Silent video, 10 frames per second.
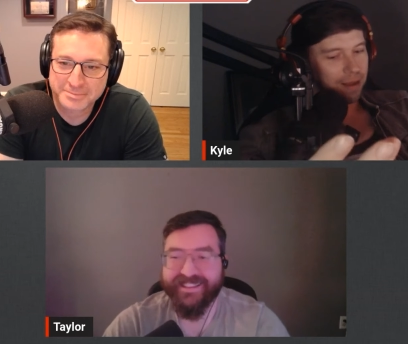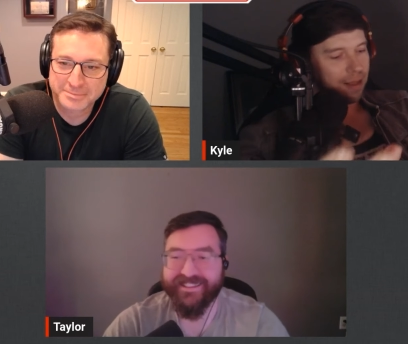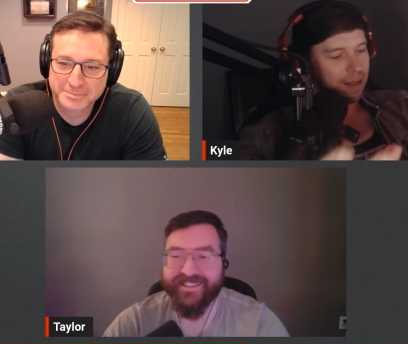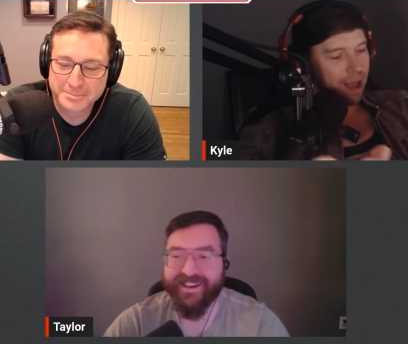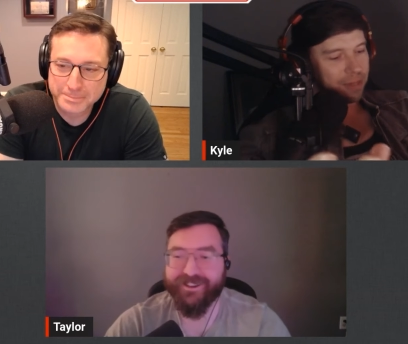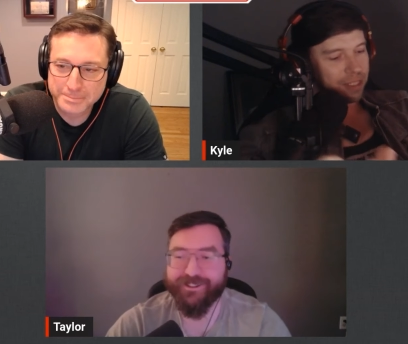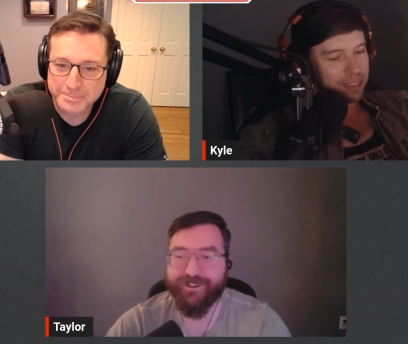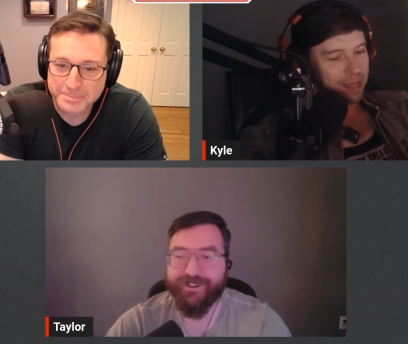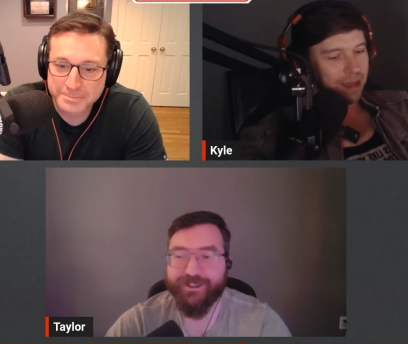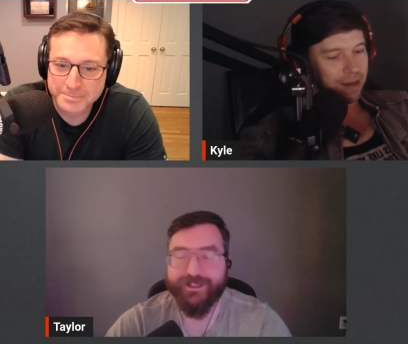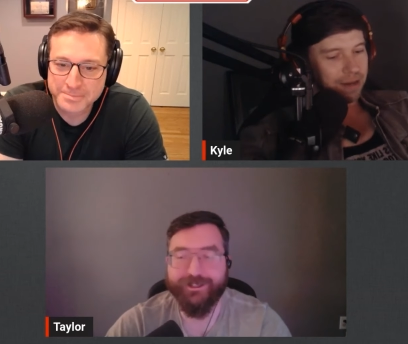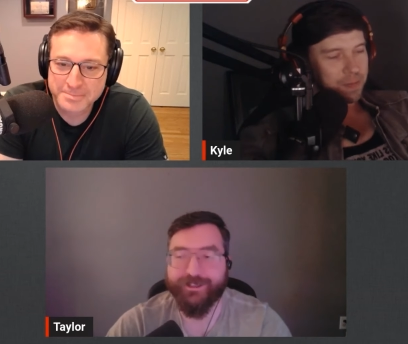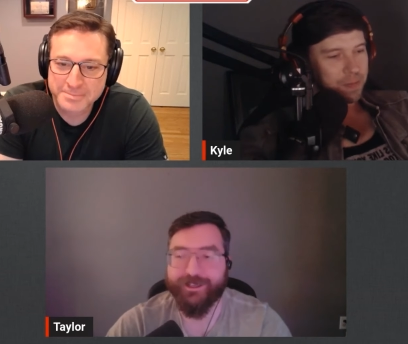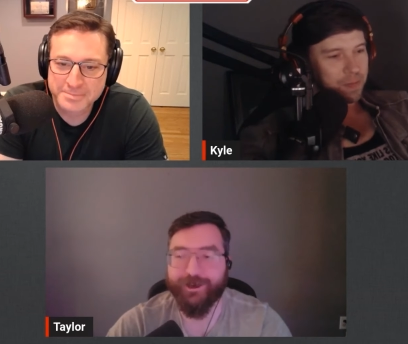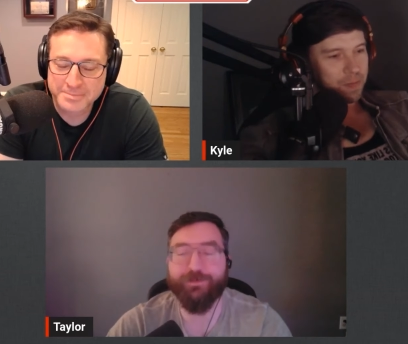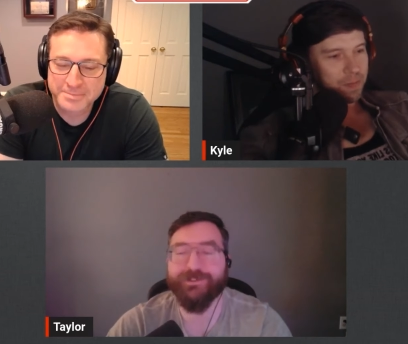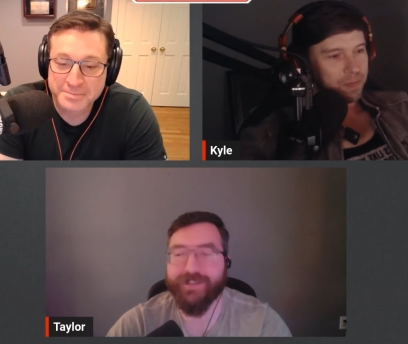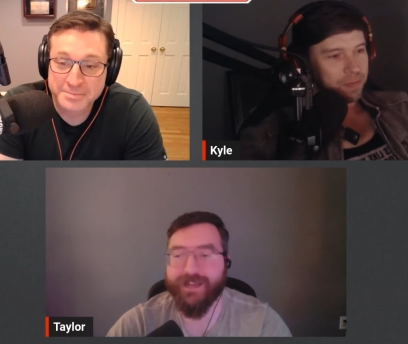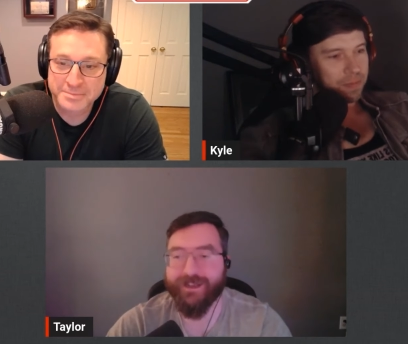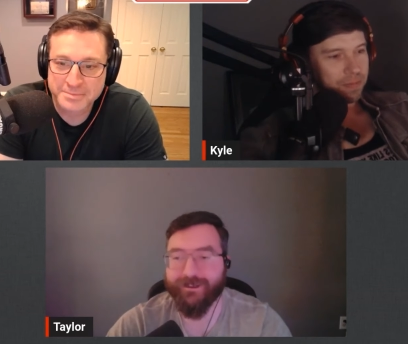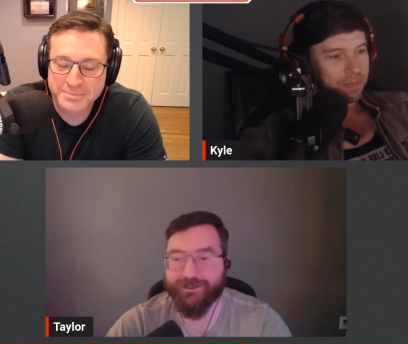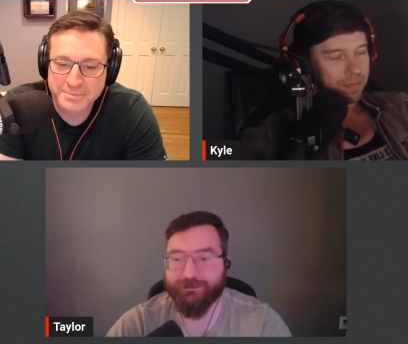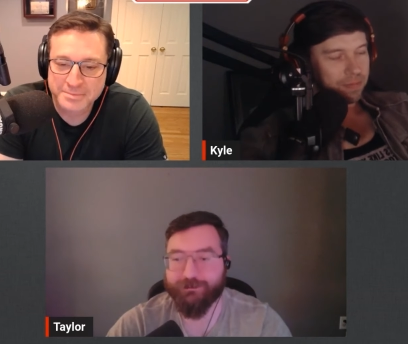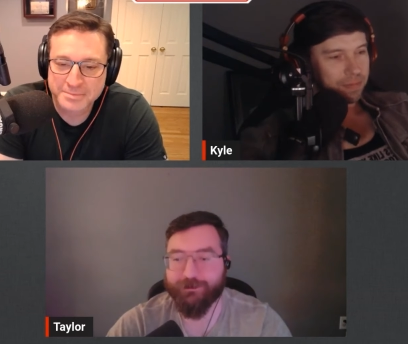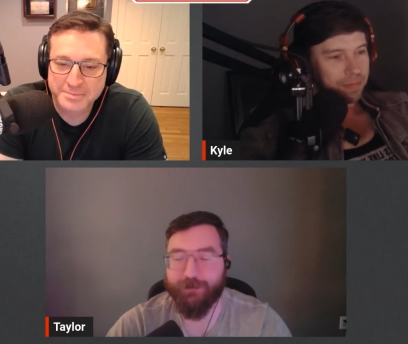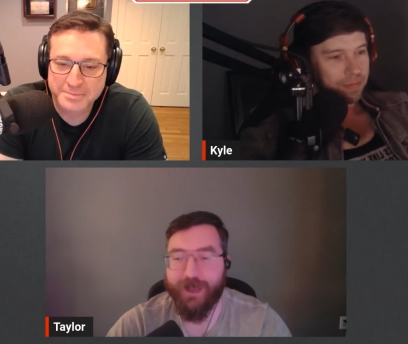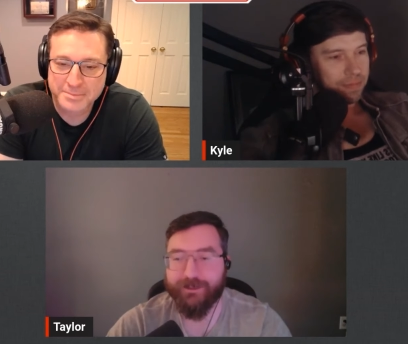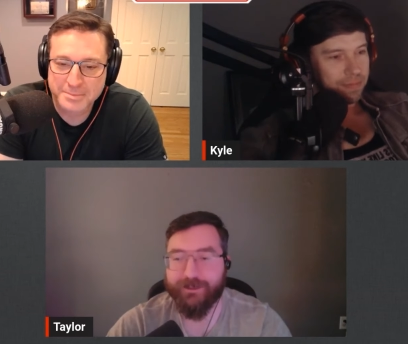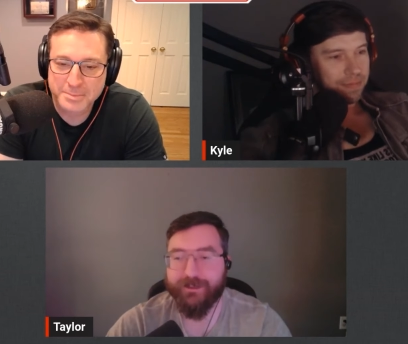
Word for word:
Speaker 1: No, dude, open challenge. The Rock,